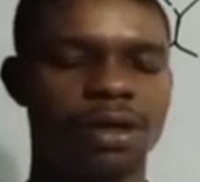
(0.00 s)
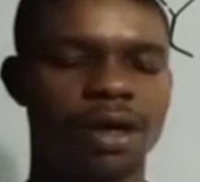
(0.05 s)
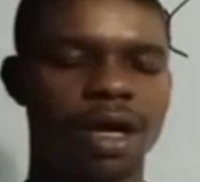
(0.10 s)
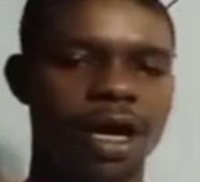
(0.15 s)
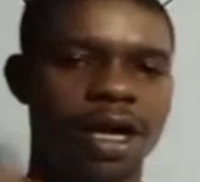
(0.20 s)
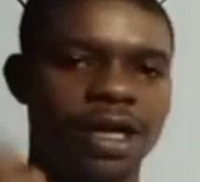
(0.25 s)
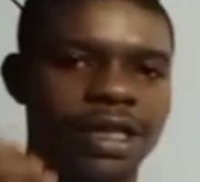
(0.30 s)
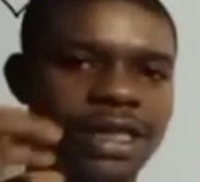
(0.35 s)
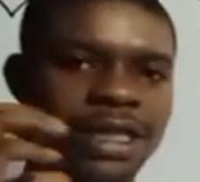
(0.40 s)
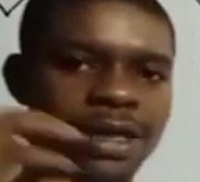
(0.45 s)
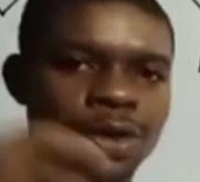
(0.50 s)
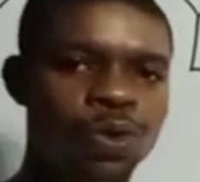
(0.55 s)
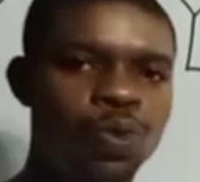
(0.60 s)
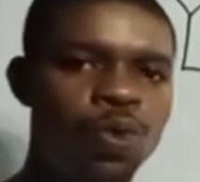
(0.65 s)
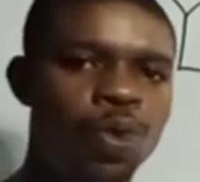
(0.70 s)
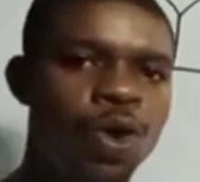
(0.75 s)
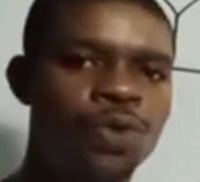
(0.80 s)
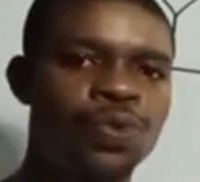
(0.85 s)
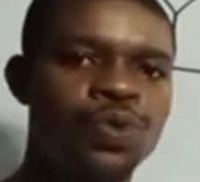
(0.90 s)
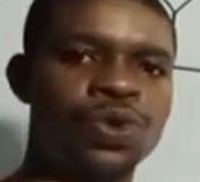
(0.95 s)
the
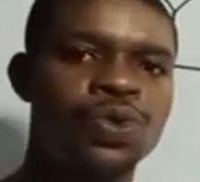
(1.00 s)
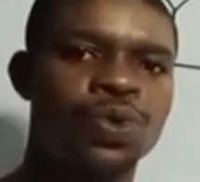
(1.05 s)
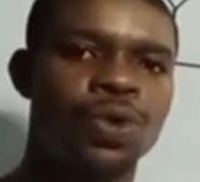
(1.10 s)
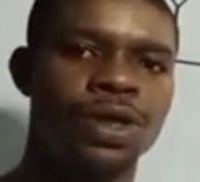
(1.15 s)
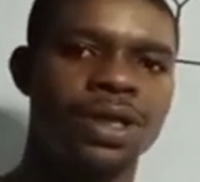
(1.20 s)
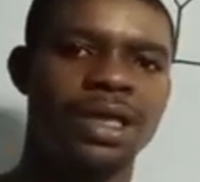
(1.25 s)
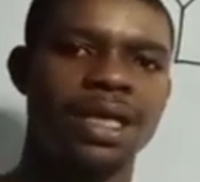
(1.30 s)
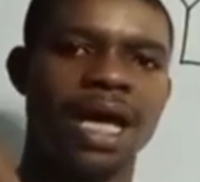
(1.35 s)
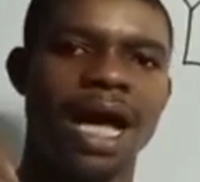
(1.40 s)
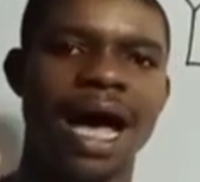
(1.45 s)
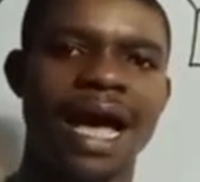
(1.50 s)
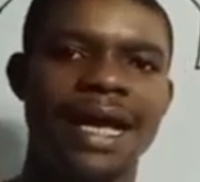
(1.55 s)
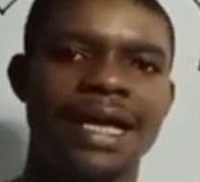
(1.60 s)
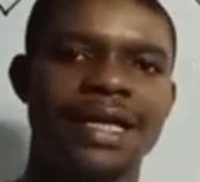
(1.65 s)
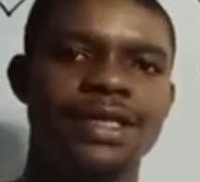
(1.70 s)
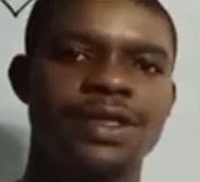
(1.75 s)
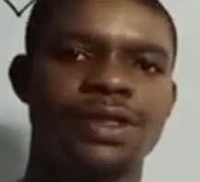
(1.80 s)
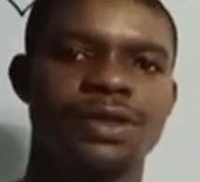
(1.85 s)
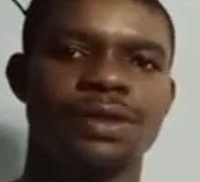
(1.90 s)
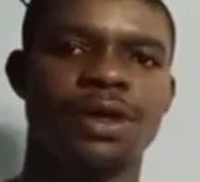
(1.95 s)
one with what
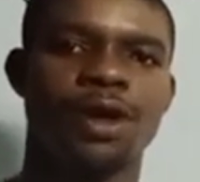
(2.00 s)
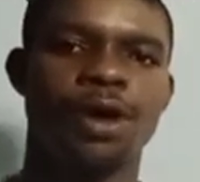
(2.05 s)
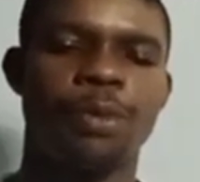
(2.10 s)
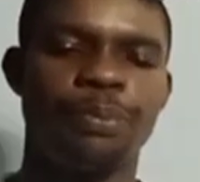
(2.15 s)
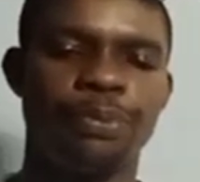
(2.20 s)
highest